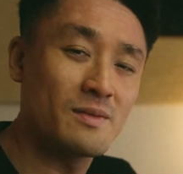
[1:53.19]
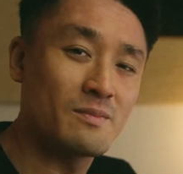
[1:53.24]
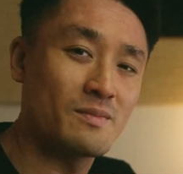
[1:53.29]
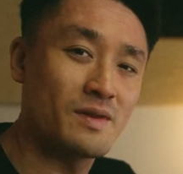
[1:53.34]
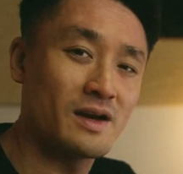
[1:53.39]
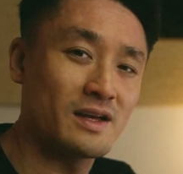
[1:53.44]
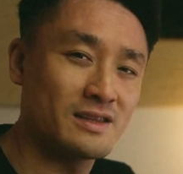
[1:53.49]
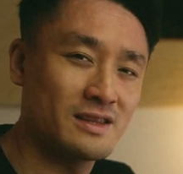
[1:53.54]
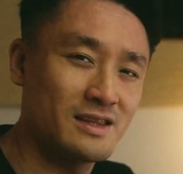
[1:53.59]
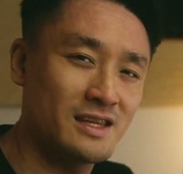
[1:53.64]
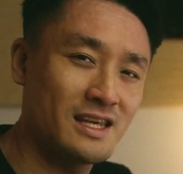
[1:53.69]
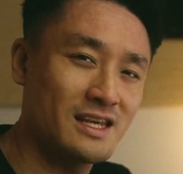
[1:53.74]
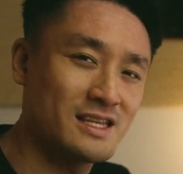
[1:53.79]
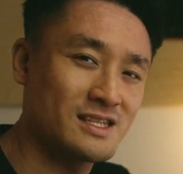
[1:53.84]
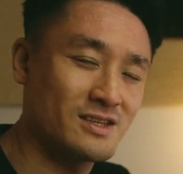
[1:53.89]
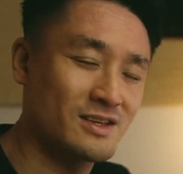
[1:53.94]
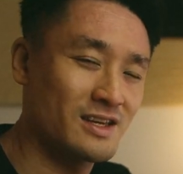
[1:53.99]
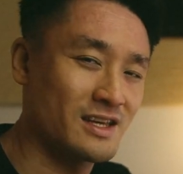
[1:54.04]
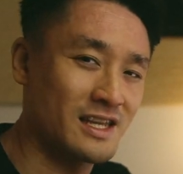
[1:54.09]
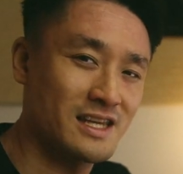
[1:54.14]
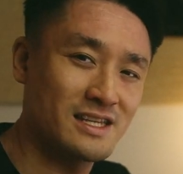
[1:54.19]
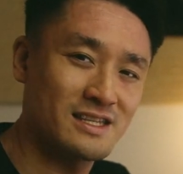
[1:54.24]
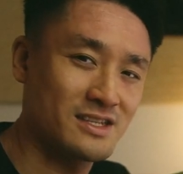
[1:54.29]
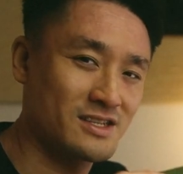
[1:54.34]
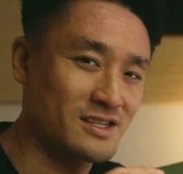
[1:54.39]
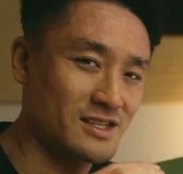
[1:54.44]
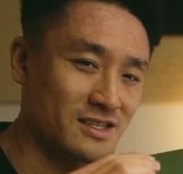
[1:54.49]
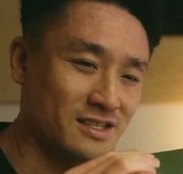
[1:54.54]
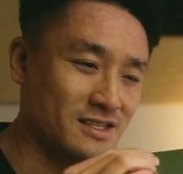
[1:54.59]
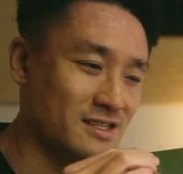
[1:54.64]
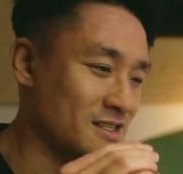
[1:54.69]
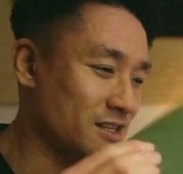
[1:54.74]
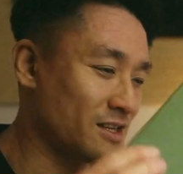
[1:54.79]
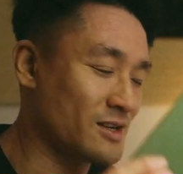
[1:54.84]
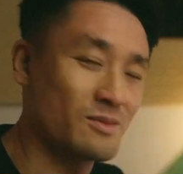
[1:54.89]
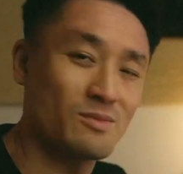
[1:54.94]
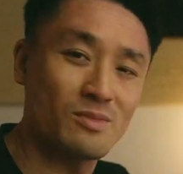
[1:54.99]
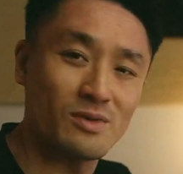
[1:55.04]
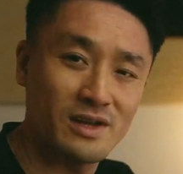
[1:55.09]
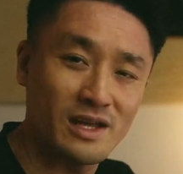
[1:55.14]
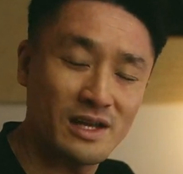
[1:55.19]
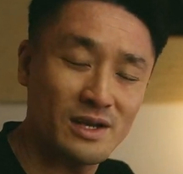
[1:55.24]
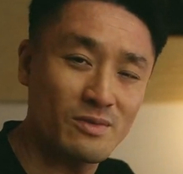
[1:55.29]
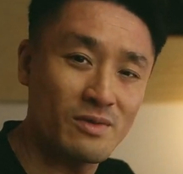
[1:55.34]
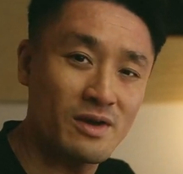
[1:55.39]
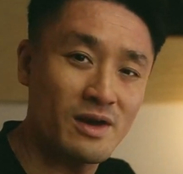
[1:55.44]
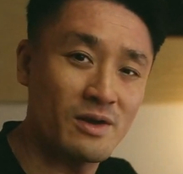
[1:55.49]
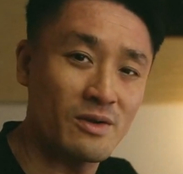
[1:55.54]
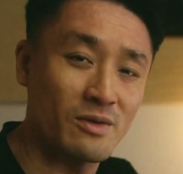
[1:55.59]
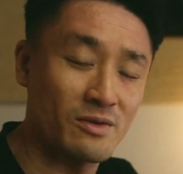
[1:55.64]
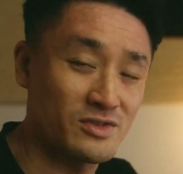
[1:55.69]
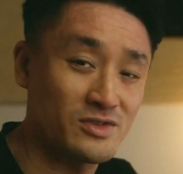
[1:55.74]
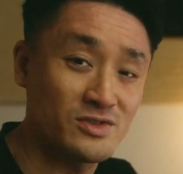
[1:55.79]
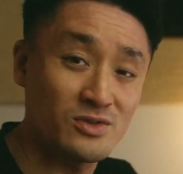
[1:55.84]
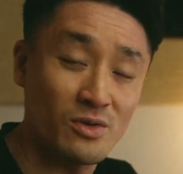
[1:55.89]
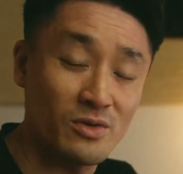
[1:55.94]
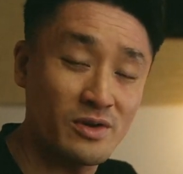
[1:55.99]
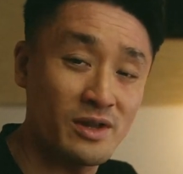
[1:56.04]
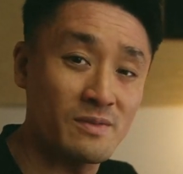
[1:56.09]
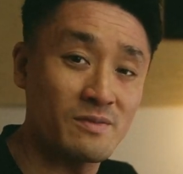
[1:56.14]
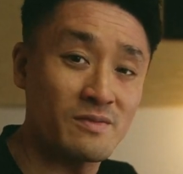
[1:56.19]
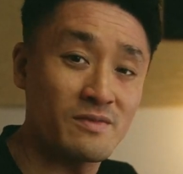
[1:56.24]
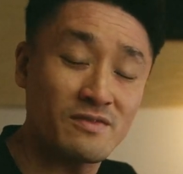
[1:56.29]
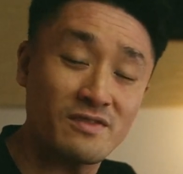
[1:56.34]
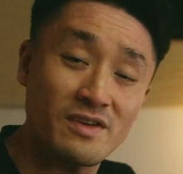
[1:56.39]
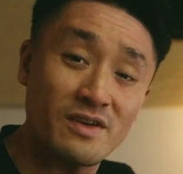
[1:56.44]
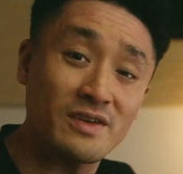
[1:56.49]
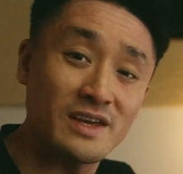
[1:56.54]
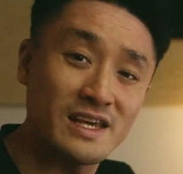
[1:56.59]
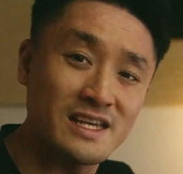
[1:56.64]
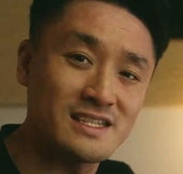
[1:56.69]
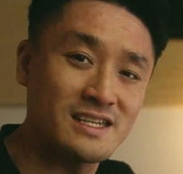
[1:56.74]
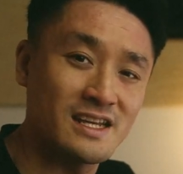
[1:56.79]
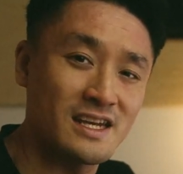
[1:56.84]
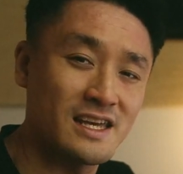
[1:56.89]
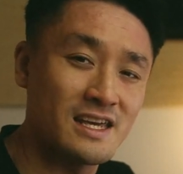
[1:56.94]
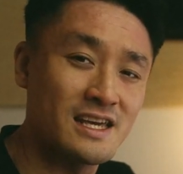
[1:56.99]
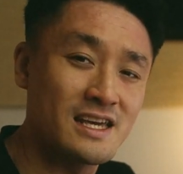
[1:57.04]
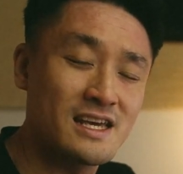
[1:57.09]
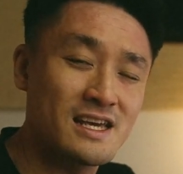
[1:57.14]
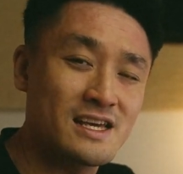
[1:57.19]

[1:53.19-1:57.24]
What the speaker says: but these you can easily just put anywhere or store them very easily.